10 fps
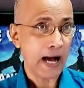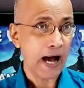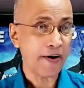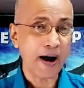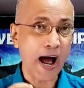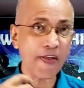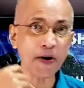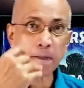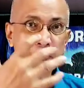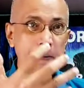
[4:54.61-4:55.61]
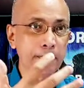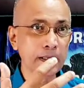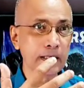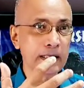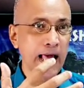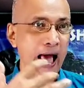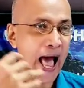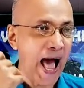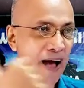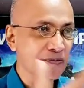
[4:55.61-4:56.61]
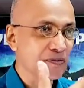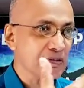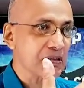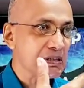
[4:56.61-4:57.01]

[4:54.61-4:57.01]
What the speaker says: are other people have